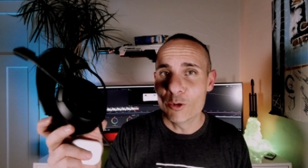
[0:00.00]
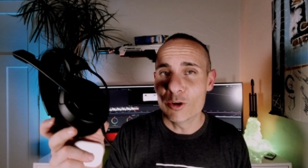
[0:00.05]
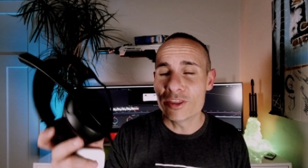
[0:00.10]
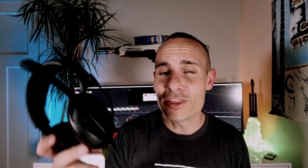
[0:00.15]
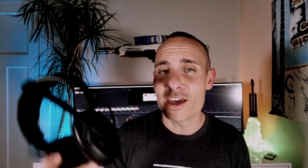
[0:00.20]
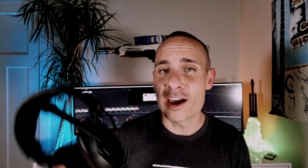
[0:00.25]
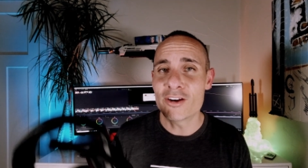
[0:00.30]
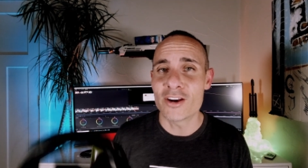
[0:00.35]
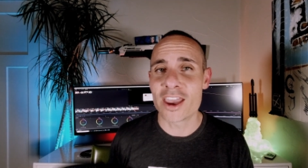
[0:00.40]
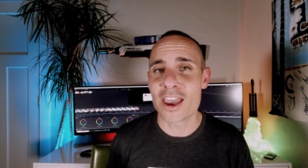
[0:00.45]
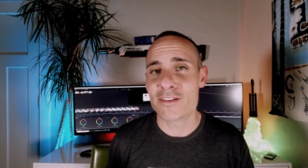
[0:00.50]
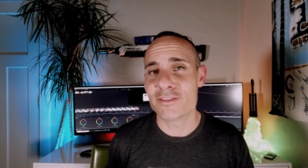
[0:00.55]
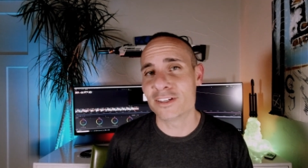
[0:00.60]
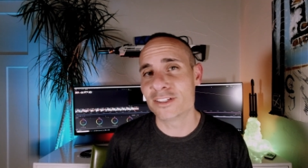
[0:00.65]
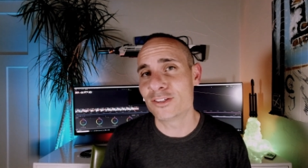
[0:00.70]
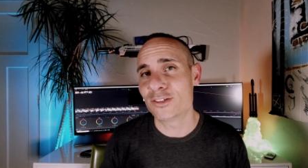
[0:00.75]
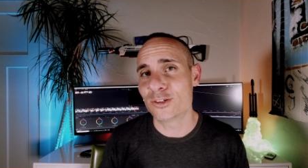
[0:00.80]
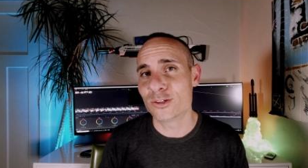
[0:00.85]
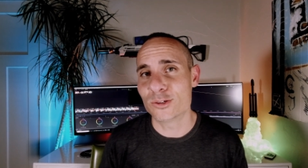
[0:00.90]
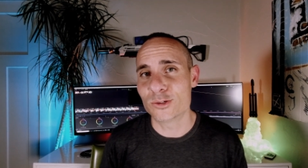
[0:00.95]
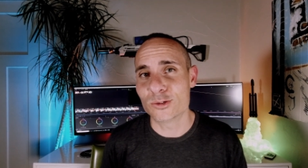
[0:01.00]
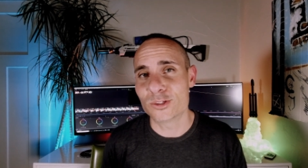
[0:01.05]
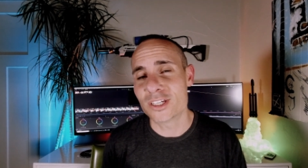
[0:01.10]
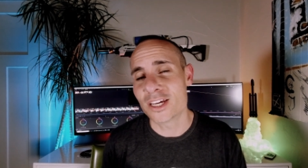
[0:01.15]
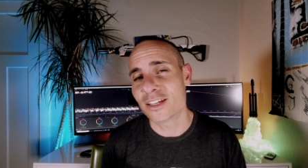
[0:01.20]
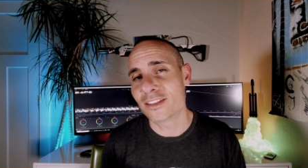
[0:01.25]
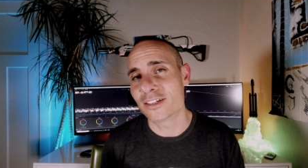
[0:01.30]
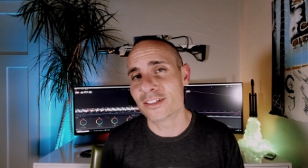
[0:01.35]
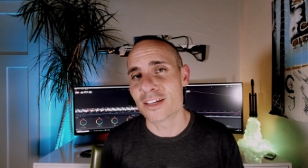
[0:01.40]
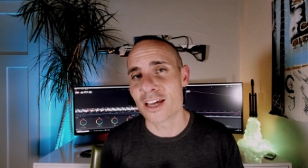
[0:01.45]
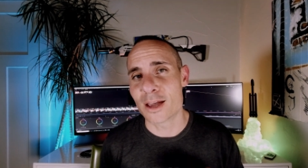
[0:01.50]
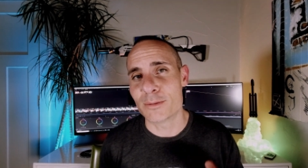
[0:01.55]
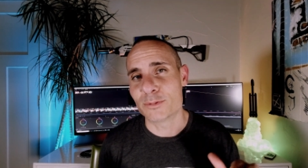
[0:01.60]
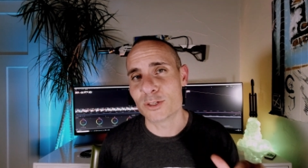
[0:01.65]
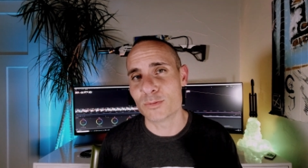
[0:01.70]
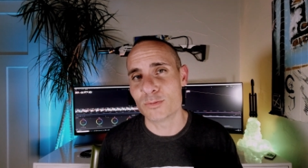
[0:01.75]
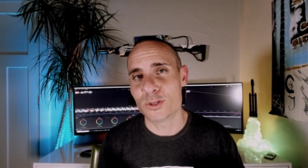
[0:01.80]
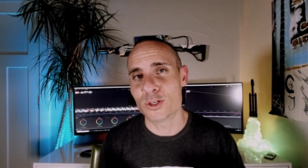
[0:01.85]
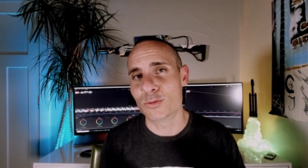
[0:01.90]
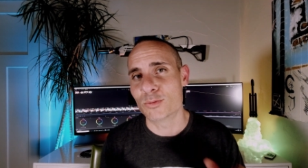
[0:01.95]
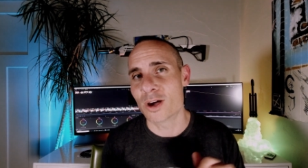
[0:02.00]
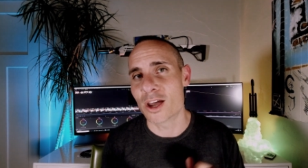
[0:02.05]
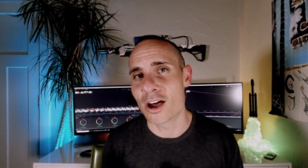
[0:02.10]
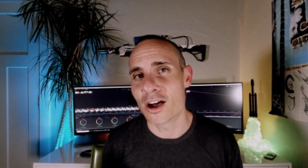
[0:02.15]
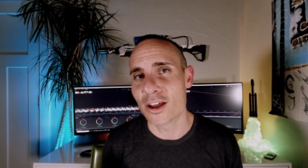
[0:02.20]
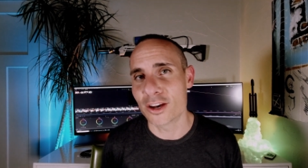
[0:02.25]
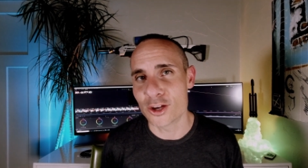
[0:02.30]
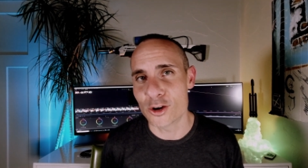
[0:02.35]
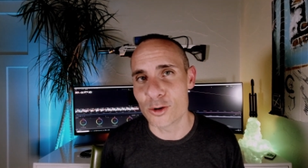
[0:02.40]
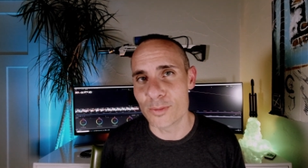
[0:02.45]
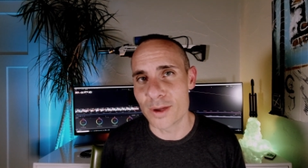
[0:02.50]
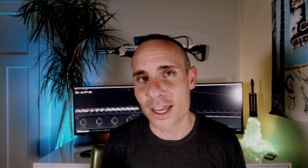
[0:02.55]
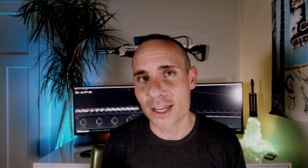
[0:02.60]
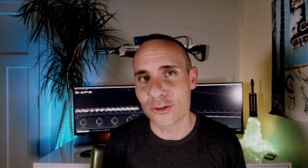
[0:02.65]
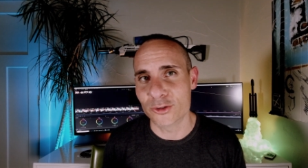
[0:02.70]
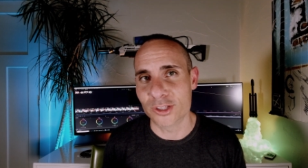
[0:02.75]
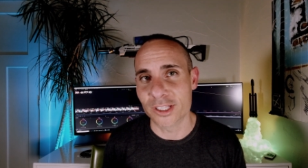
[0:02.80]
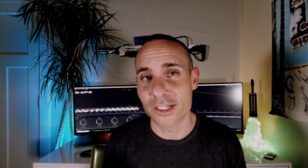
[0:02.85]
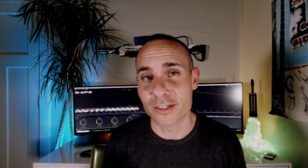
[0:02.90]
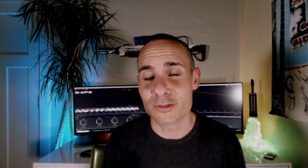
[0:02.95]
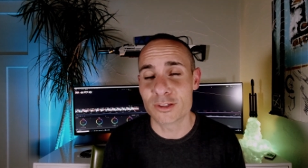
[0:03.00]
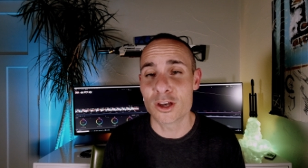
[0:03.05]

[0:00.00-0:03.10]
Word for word: without having to take the time to mute my audio manually.